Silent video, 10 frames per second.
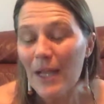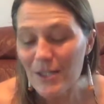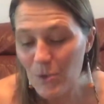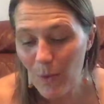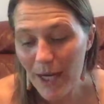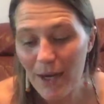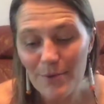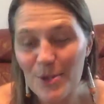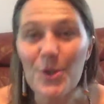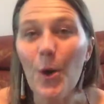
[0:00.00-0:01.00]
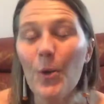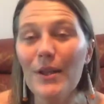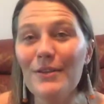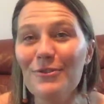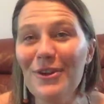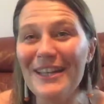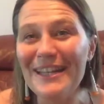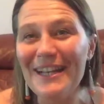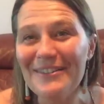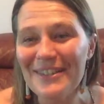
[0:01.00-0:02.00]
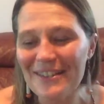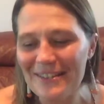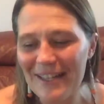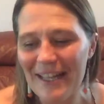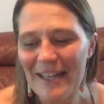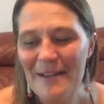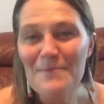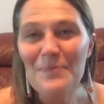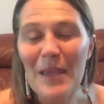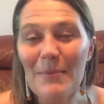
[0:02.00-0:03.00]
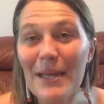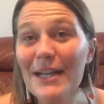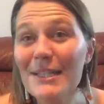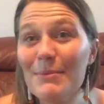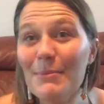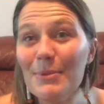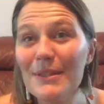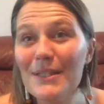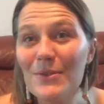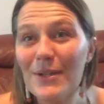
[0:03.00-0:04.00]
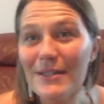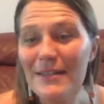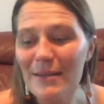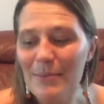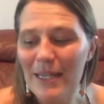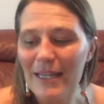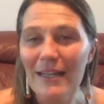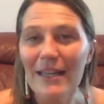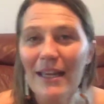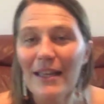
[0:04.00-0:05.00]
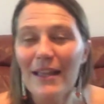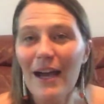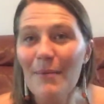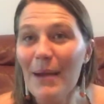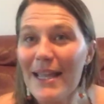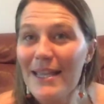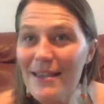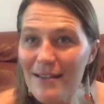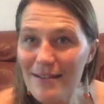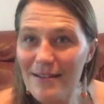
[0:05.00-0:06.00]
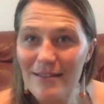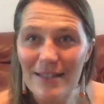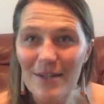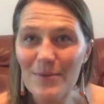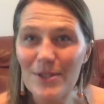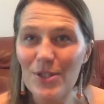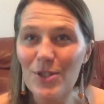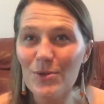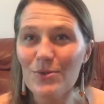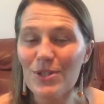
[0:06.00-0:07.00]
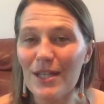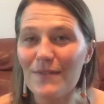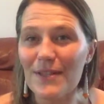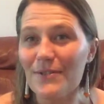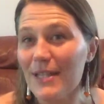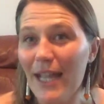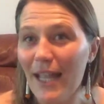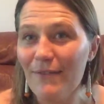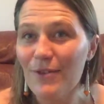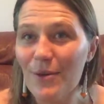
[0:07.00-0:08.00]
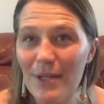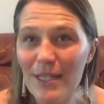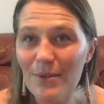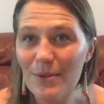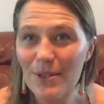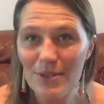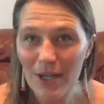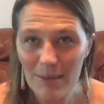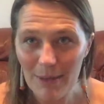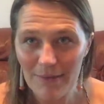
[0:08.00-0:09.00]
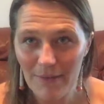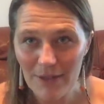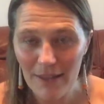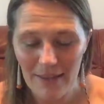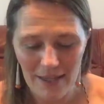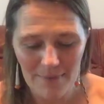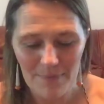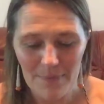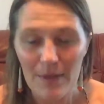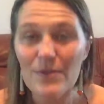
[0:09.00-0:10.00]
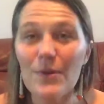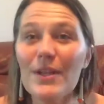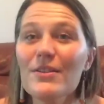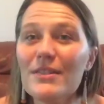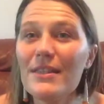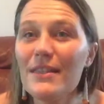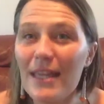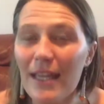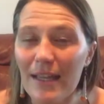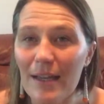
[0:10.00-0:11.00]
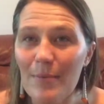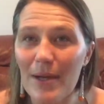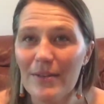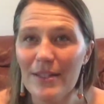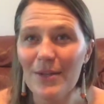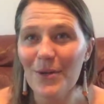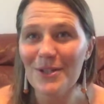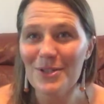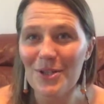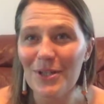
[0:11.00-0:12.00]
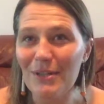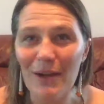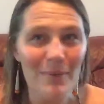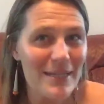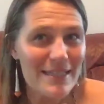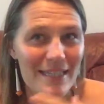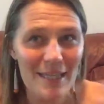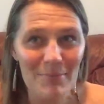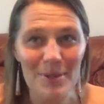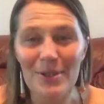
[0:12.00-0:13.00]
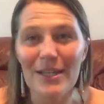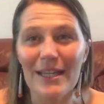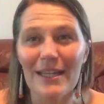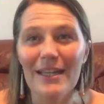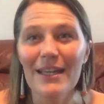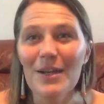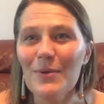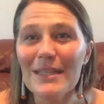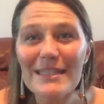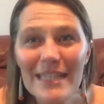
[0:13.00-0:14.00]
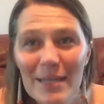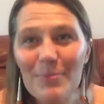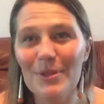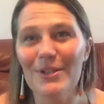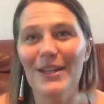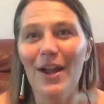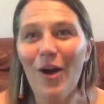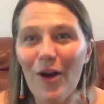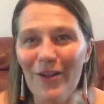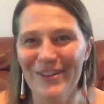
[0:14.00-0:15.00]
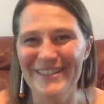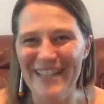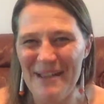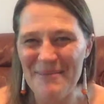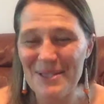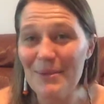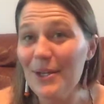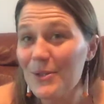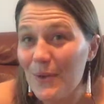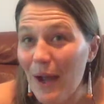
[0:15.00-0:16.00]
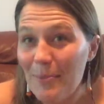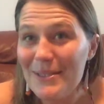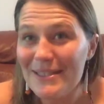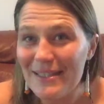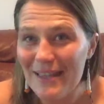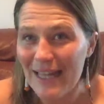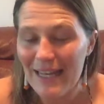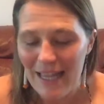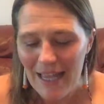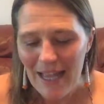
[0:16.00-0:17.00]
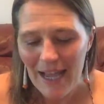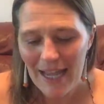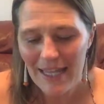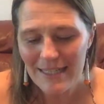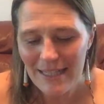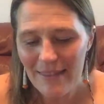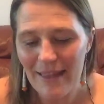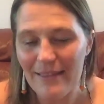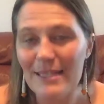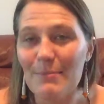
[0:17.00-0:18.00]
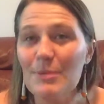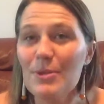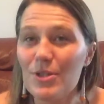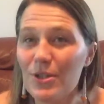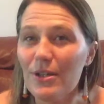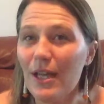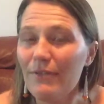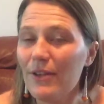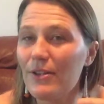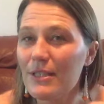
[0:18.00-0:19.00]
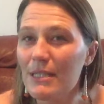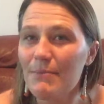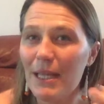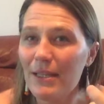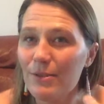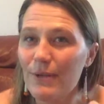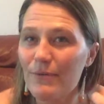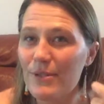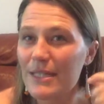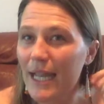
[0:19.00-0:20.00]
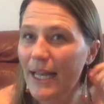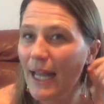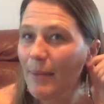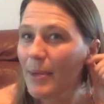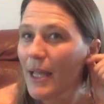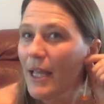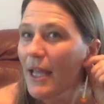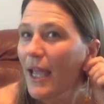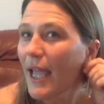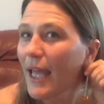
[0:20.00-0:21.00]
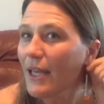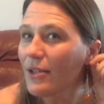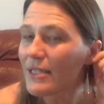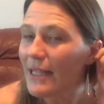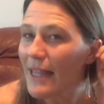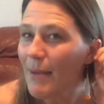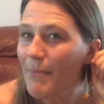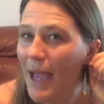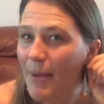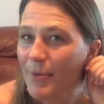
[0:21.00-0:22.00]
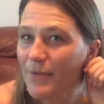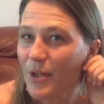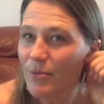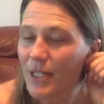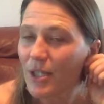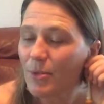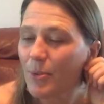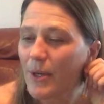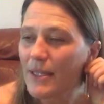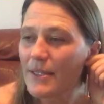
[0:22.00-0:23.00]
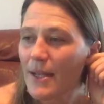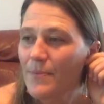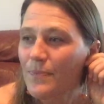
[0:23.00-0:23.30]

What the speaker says: I swear I was totally freaking out the other day. And my husband put these oils on me and on my ears. And it was a huge shift. I was like, I have no idea what you're talking about. I've never done that. So here's the thing about the oil journey, right? We get to keep learning. We get to keep learning all the time as we go. So up until then, I hadn't done that this much. But sure enough, I looked on my little reference guide app and looked at that map of the auricular points.